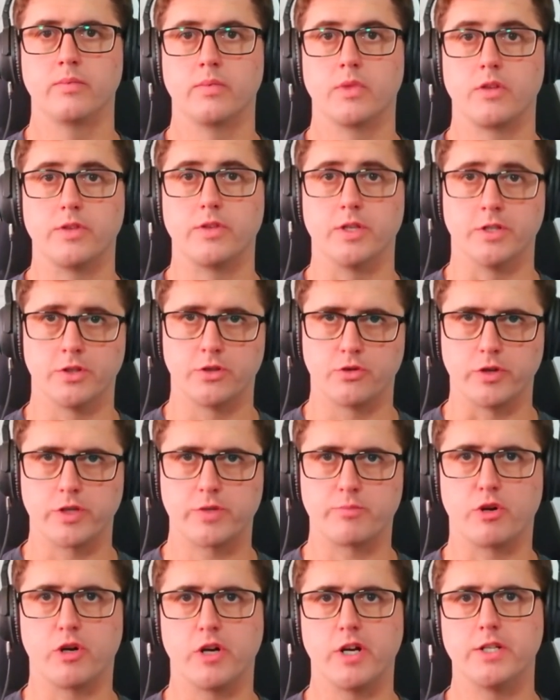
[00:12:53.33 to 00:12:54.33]
This is Chris
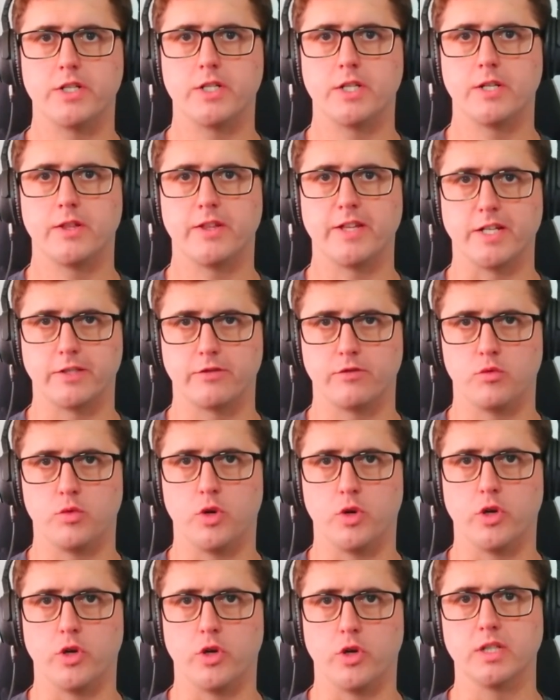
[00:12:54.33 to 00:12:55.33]
Bryant, thanks for
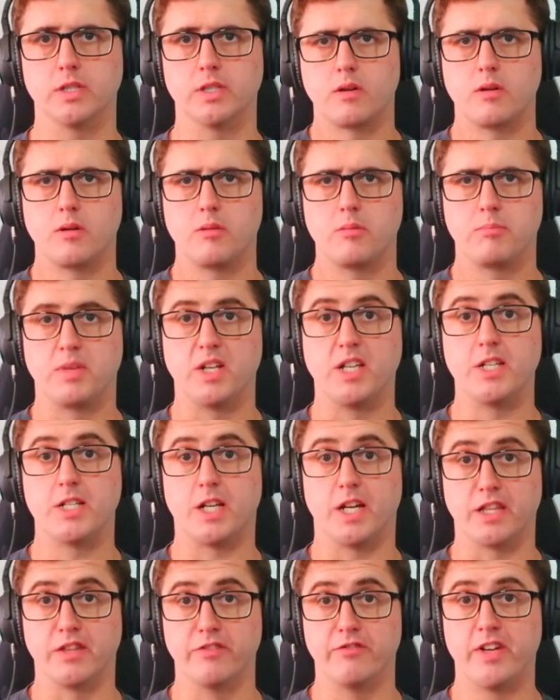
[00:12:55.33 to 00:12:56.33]
watching. Please
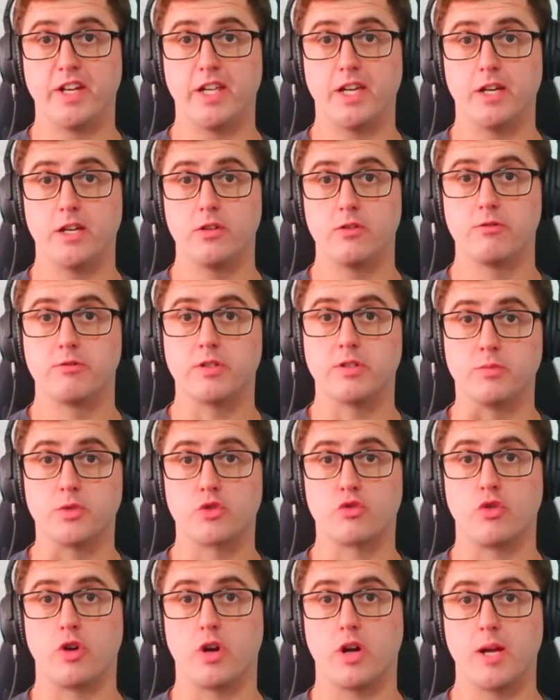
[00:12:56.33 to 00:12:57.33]
like the video,
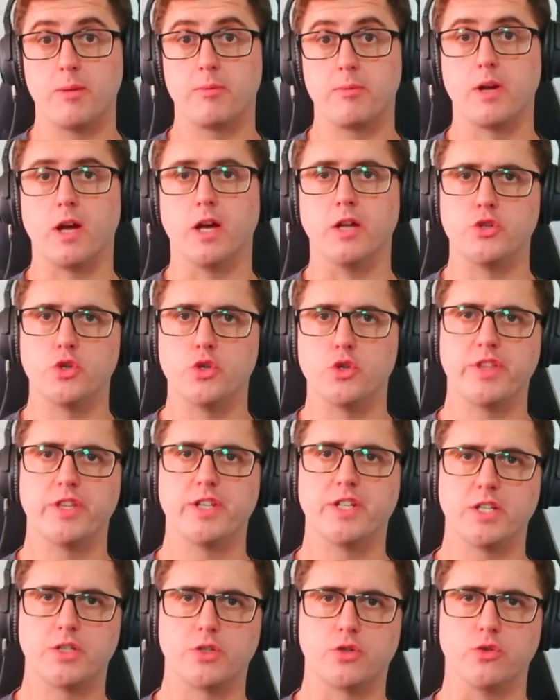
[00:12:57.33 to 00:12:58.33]
subscribe, and join the
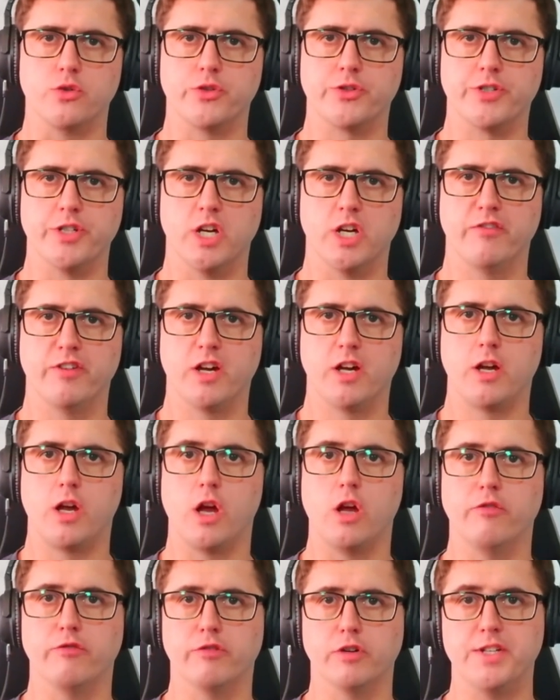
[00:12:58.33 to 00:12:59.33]
Discord server
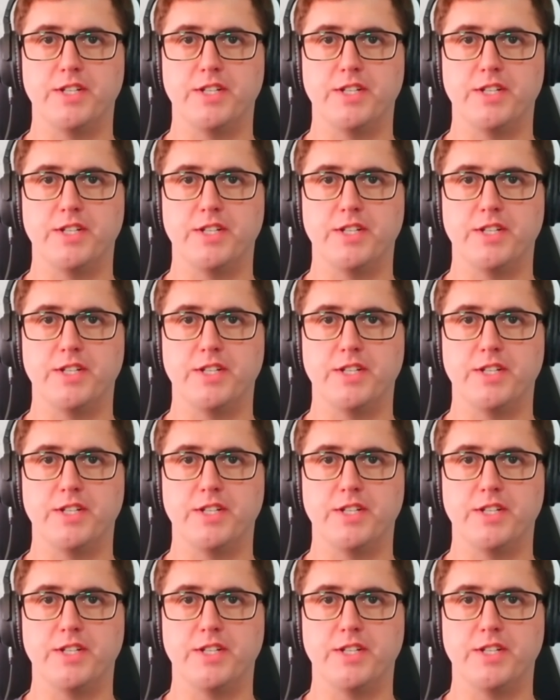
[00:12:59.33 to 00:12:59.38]
over at